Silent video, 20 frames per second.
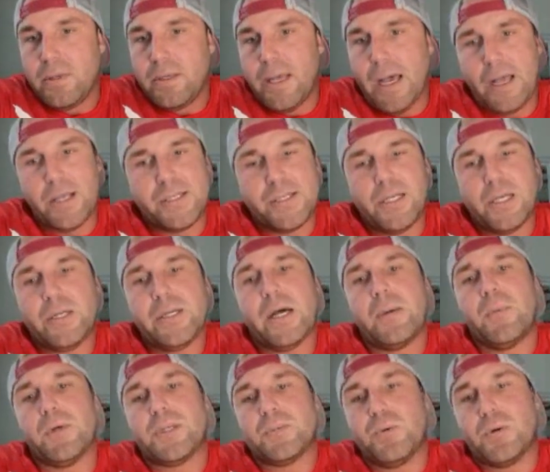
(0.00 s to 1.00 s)
Yeah, see, you
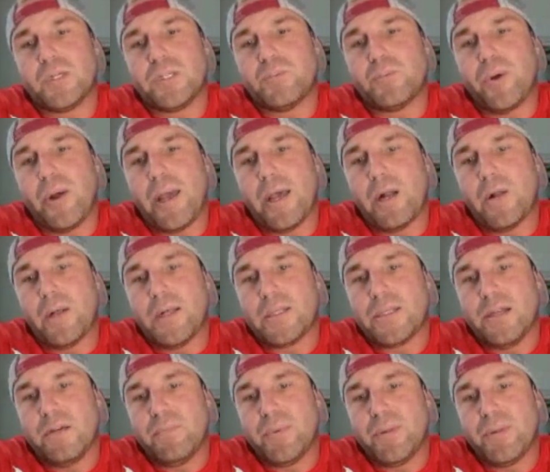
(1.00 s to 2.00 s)
got much more spray and all that
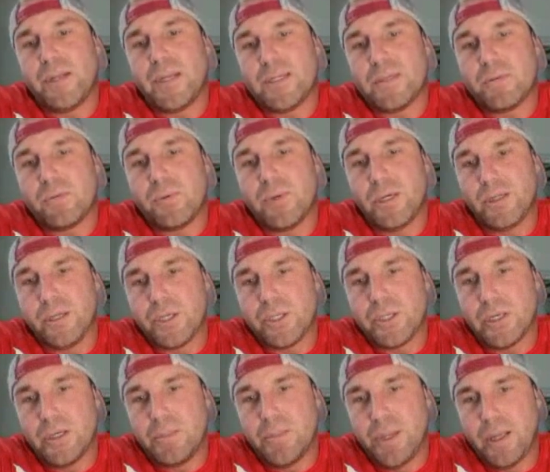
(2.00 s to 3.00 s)
stuff, but this really
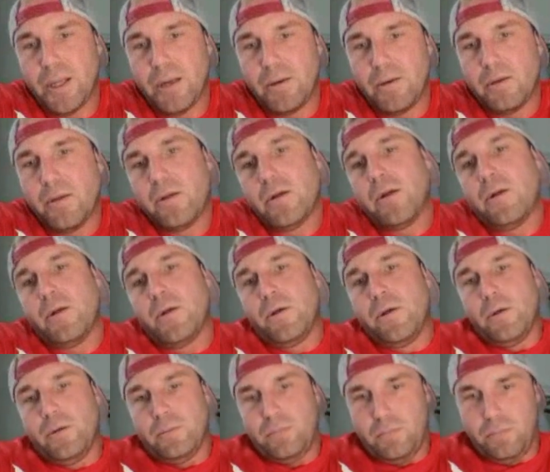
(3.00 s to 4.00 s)
should have been
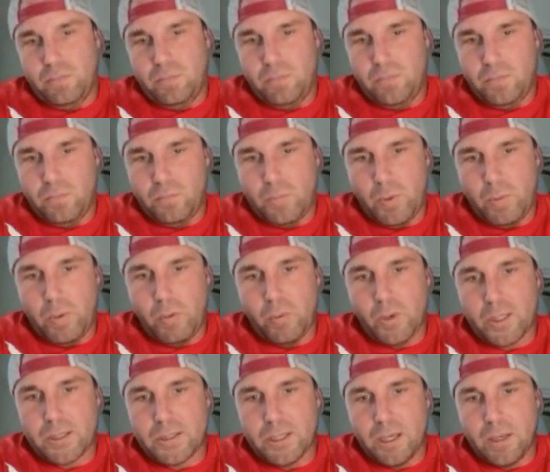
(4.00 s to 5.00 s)
what we
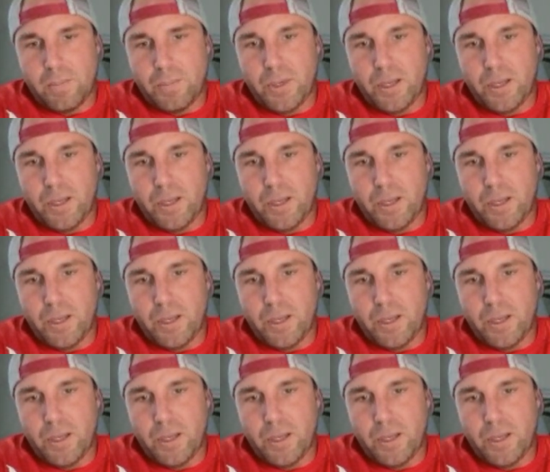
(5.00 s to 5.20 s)
worked on.